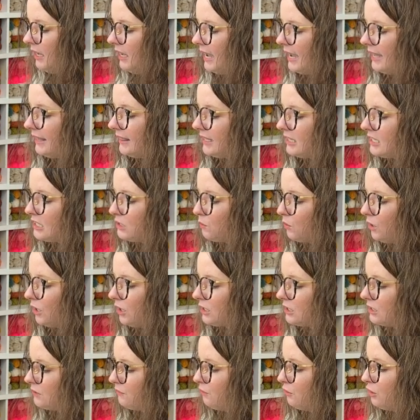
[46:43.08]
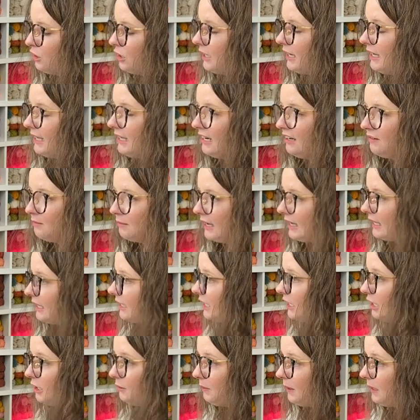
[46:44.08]
and this works for any of my
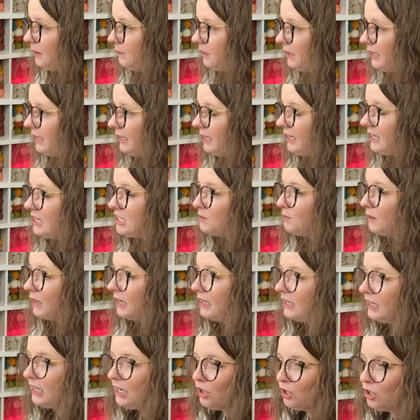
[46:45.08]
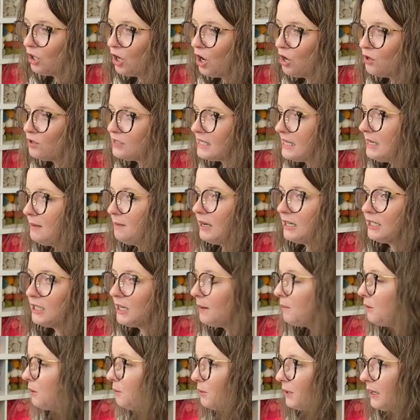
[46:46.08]
Claire Bun Beanies, my Claire Cozy, my
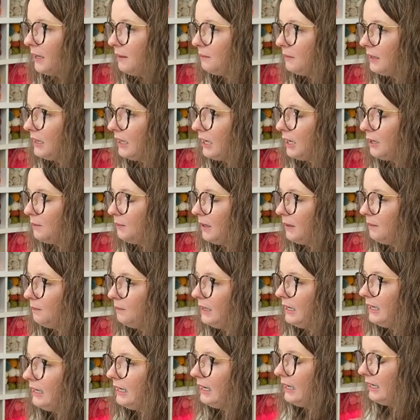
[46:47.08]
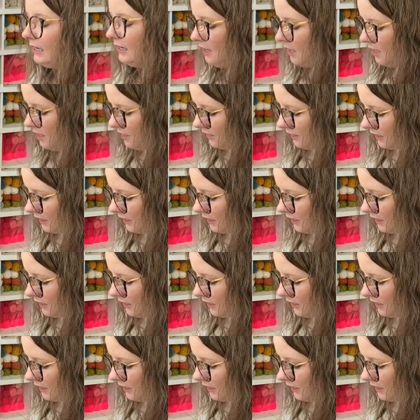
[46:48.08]
Double Brim Claire Bun Beanie, the